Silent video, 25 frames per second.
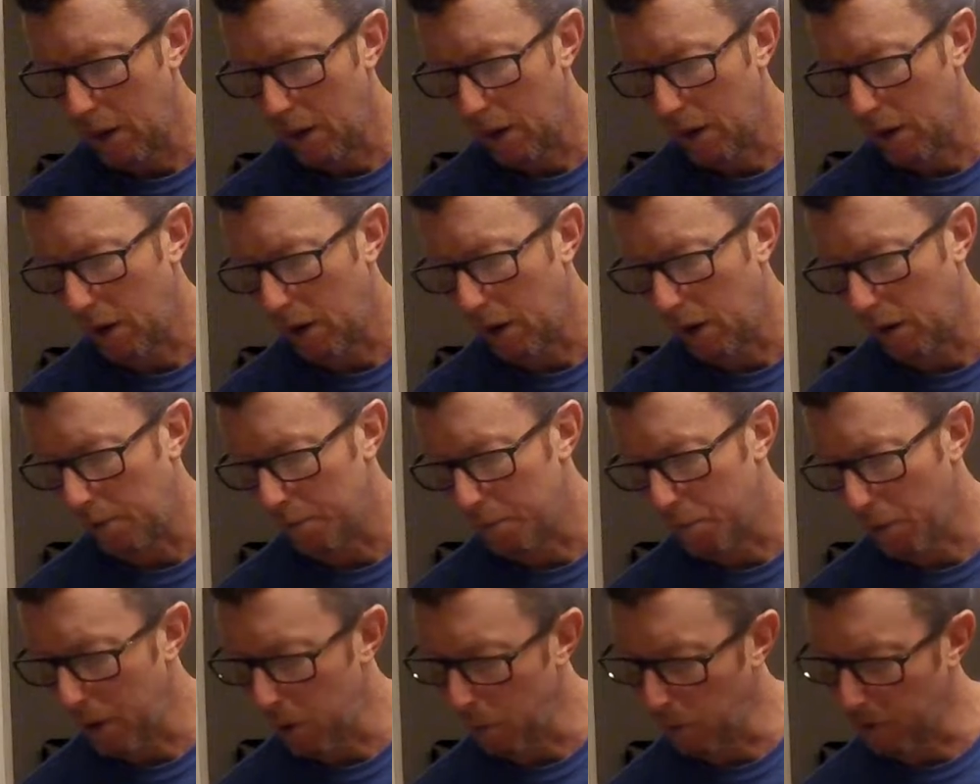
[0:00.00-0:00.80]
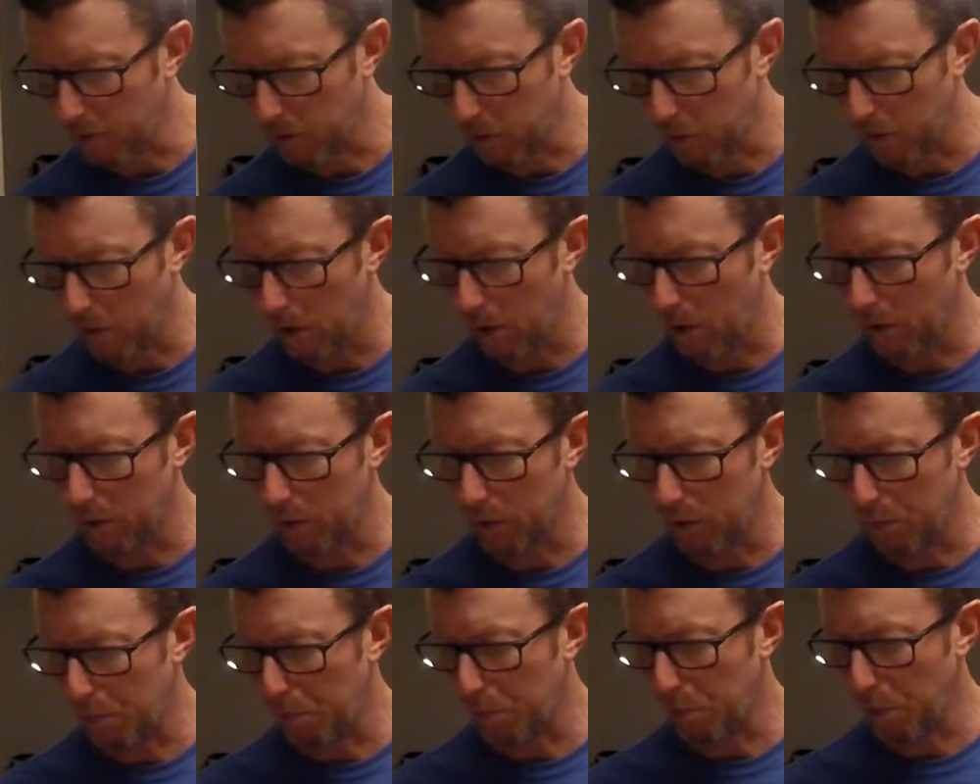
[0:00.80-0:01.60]
But anyway, so the
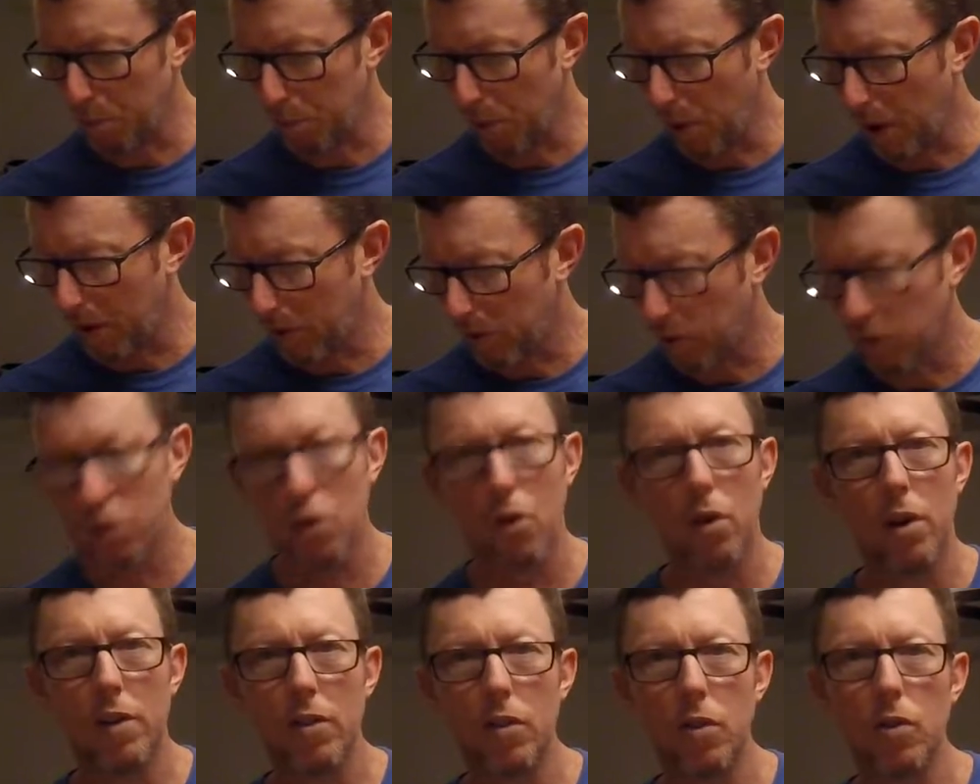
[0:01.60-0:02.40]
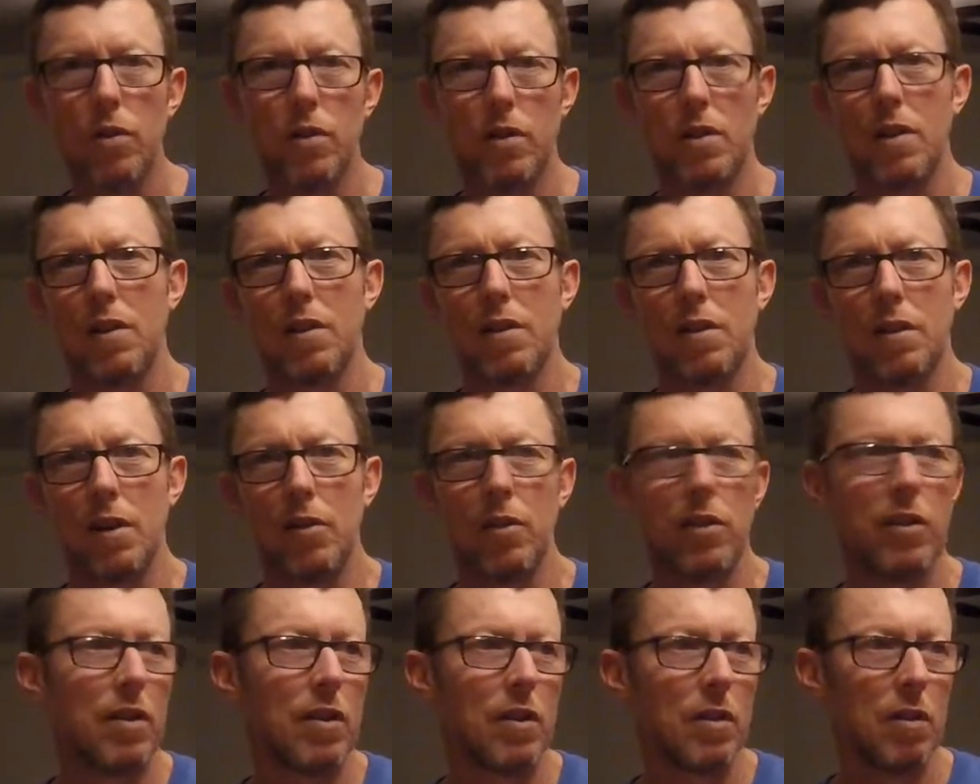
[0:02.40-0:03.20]
price was
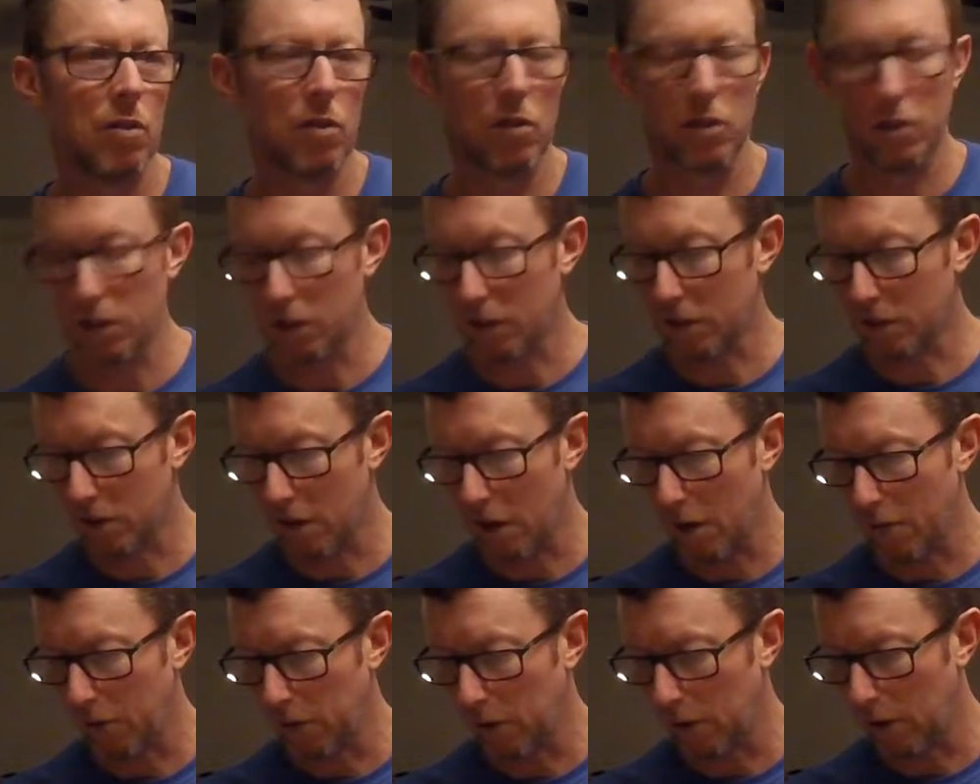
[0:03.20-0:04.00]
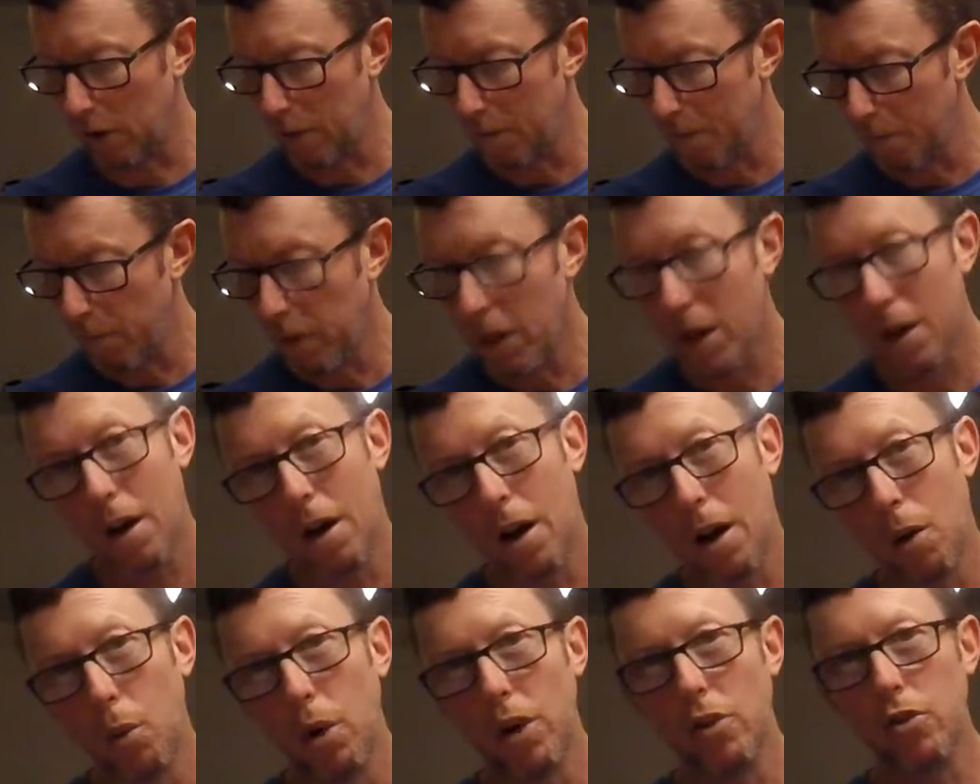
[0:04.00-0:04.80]
$32,670.
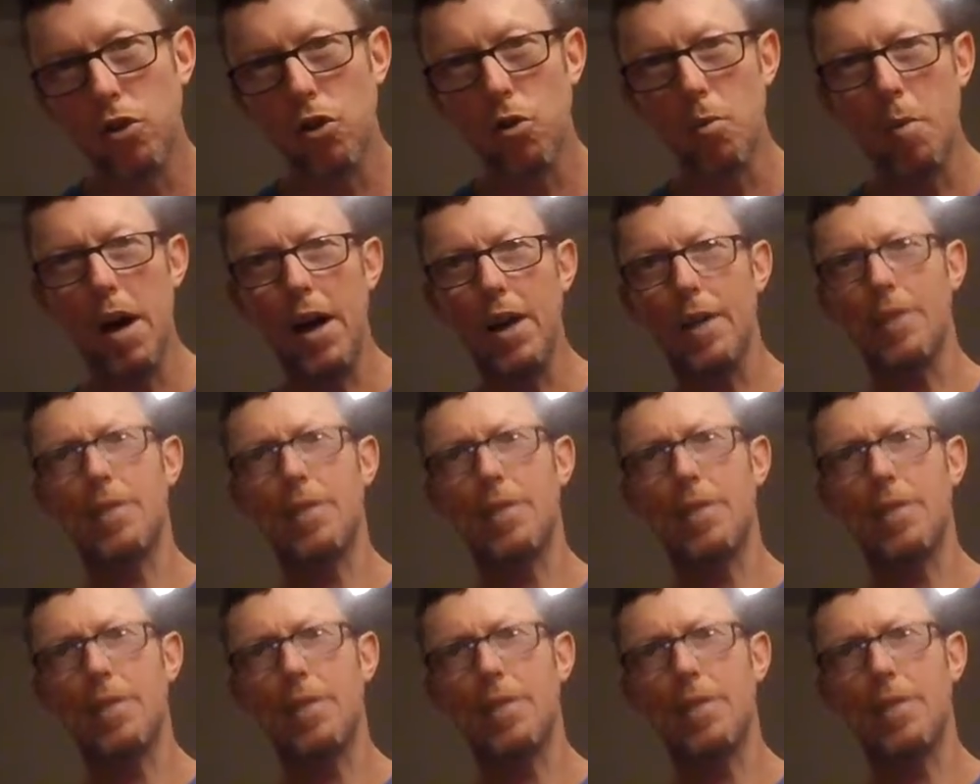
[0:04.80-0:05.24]
What drew my